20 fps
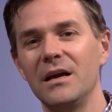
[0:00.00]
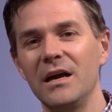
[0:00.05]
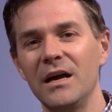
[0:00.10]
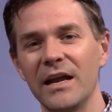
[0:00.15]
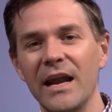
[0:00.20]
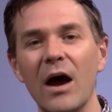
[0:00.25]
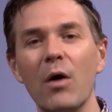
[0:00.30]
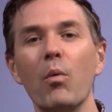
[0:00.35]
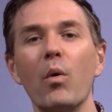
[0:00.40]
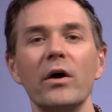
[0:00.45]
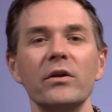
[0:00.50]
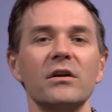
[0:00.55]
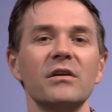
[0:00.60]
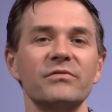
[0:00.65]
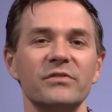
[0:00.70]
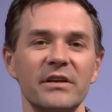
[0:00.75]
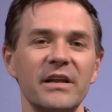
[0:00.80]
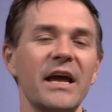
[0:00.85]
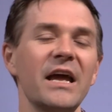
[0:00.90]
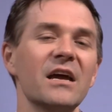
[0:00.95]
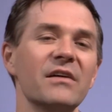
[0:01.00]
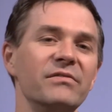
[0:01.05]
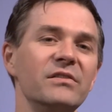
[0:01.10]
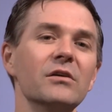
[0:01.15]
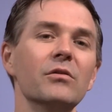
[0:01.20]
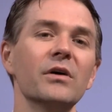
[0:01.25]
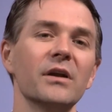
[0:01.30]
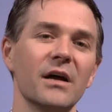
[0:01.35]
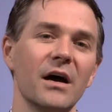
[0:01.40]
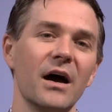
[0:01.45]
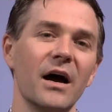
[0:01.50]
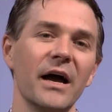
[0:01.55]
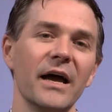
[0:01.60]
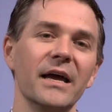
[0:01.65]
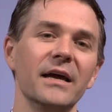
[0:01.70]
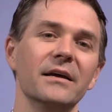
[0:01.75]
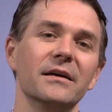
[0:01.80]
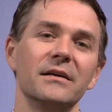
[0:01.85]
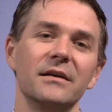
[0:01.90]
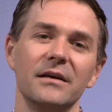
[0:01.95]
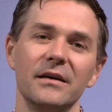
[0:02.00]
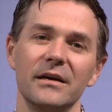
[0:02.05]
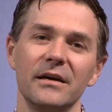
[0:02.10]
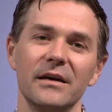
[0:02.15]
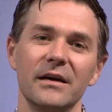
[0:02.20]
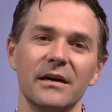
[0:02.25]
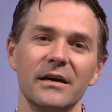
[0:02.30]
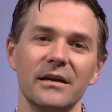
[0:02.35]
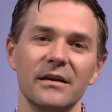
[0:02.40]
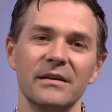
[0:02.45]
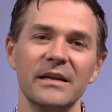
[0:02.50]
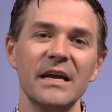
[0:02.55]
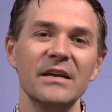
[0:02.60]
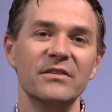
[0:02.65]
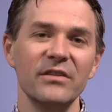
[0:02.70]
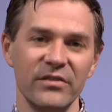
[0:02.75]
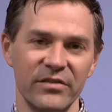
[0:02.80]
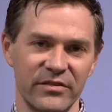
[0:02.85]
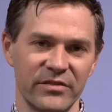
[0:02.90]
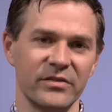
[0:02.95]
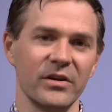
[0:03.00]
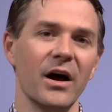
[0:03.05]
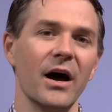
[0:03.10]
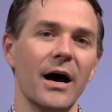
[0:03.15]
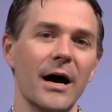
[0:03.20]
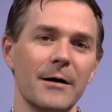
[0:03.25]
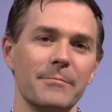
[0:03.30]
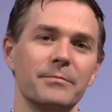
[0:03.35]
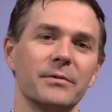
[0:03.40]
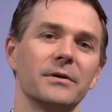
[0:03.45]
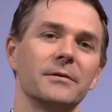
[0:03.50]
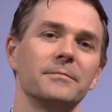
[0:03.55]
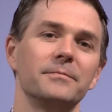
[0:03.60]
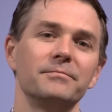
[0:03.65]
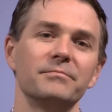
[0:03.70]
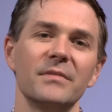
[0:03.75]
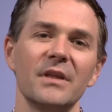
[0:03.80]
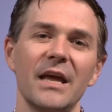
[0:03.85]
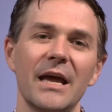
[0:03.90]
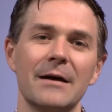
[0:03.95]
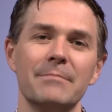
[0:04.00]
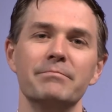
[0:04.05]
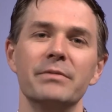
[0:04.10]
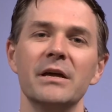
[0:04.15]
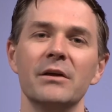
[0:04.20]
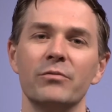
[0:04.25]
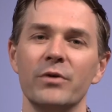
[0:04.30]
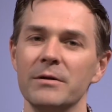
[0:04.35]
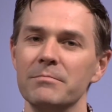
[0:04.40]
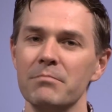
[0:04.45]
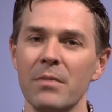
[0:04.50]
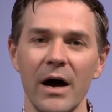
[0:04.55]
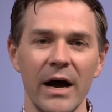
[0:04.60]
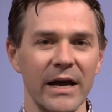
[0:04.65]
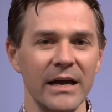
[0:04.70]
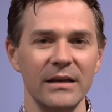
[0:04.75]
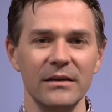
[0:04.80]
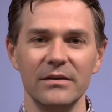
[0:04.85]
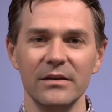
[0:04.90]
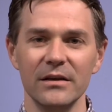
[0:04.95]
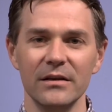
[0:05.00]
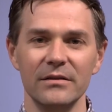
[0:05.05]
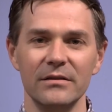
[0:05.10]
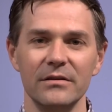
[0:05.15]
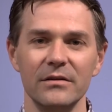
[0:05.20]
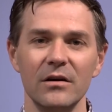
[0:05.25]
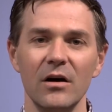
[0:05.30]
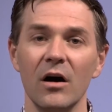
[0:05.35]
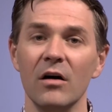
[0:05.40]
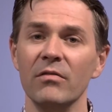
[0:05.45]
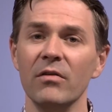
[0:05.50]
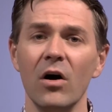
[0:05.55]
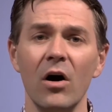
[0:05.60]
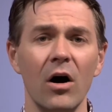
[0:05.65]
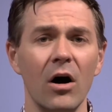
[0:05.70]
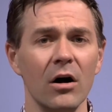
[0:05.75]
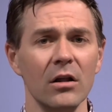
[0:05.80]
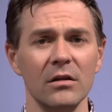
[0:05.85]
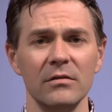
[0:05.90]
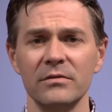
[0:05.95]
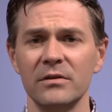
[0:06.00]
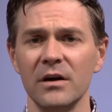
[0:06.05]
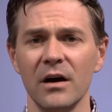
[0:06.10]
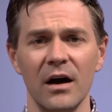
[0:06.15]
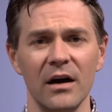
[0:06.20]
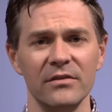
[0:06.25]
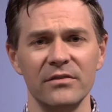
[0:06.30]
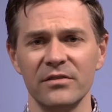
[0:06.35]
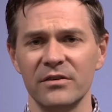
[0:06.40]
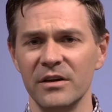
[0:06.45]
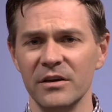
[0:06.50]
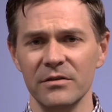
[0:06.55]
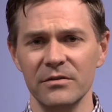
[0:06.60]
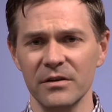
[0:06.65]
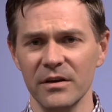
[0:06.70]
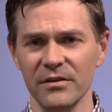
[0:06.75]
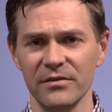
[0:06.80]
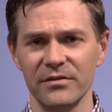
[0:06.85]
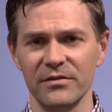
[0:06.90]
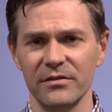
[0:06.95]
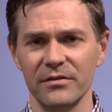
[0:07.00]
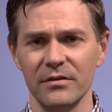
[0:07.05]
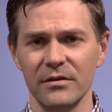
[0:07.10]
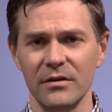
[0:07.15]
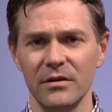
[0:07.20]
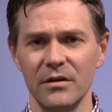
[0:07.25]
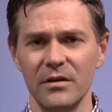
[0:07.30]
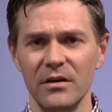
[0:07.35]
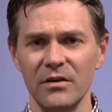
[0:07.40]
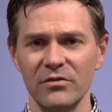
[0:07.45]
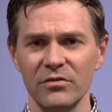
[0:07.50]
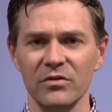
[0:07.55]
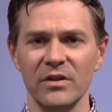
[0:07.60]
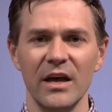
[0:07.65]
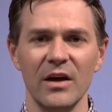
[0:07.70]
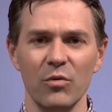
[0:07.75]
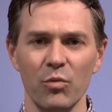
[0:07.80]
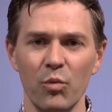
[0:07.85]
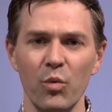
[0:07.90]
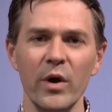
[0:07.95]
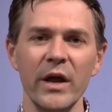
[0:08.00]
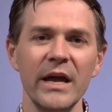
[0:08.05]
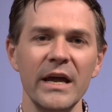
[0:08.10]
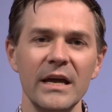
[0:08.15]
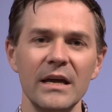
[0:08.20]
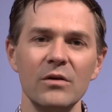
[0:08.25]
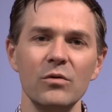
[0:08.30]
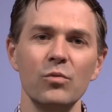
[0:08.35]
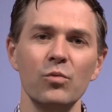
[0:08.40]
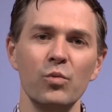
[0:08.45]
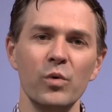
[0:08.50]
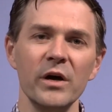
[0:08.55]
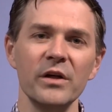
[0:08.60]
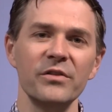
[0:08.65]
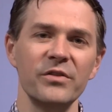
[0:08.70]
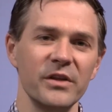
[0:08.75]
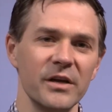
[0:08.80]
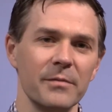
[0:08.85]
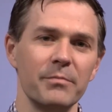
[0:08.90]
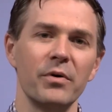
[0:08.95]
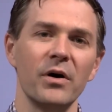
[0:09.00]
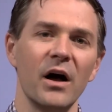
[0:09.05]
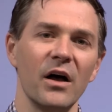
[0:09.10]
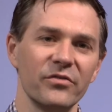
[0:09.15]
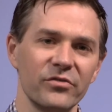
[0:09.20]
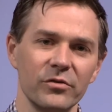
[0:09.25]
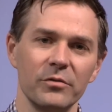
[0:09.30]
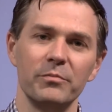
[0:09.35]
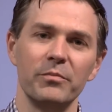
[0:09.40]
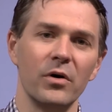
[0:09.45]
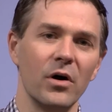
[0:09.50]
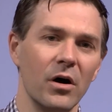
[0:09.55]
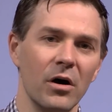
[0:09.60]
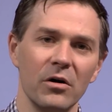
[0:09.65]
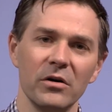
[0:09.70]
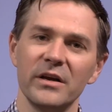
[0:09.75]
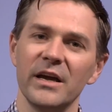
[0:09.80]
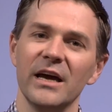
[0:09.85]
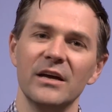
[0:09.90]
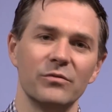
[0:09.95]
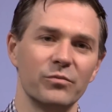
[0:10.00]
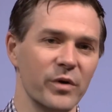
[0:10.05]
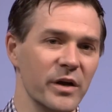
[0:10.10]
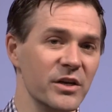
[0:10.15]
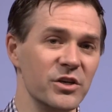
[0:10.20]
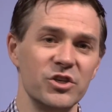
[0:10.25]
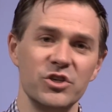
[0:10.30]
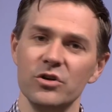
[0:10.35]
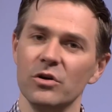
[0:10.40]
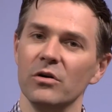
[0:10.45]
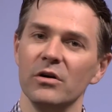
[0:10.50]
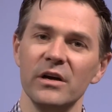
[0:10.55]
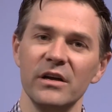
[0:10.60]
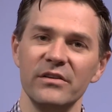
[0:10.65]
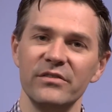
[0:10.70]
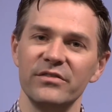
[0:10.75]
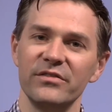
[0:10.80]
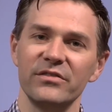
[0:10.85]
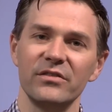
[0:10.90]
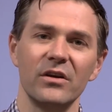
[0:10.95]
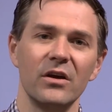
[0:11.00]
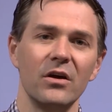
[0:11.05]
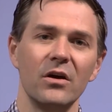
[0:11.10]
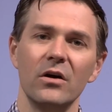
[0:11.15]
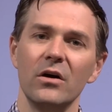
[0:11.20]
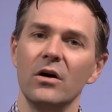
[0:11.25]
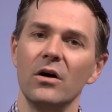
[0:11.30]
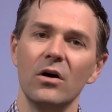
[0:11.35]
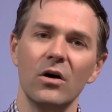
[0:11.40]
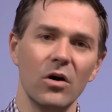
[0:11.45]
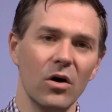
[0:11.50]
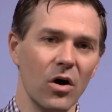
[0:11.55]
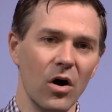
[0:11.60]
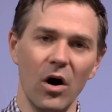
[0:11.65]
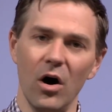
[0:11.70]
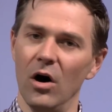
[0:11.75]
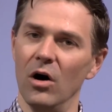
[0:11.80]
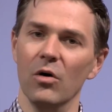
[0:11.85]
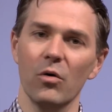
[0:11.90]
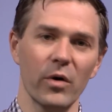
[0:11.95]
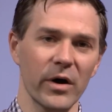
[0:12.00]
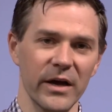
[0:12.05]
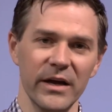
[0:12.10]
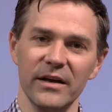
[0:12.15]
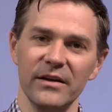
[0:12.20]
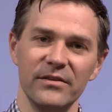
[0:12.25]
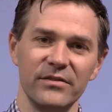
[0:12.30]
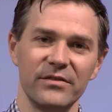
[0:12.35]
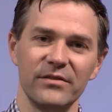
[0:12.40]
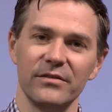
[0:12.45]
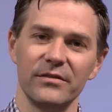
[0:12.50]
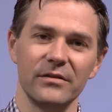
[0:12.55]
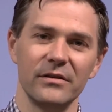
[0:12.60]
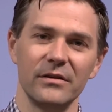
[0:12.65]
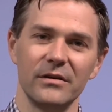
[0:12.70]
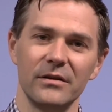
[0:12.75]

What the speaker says: And I wonder if today, if you and I need to stop and be reminded of all of God's goodness so that we, with the Apostle Paul, can rejoice always.